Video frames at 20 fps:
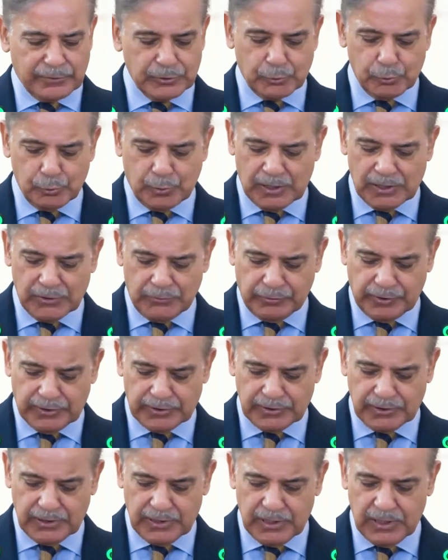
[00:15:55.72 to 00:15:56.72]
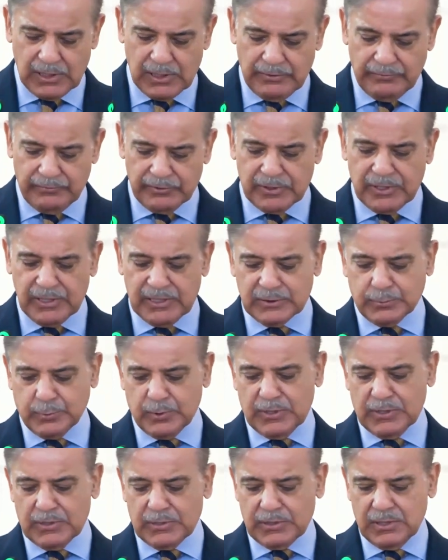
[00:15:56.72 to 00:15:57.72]
of the two countries. With
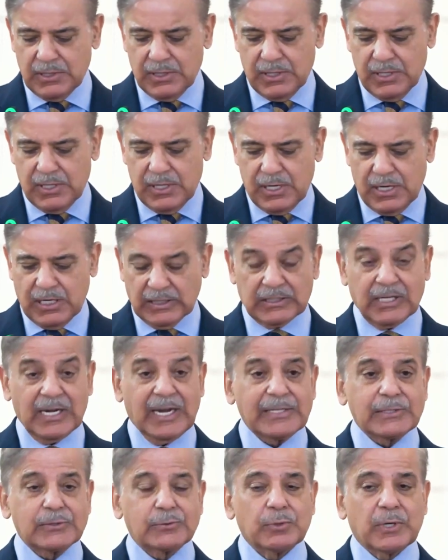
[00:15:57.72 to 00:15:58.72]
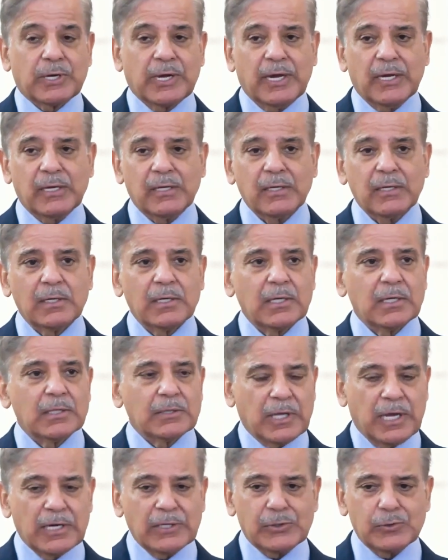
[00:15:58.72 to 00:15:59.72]
these words, I'd like to again
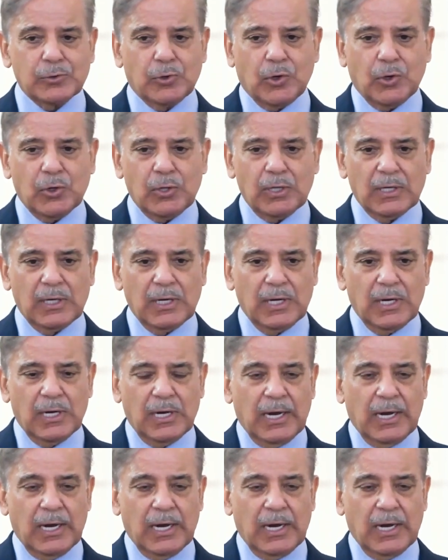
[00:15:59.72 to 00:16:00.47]
thank you all,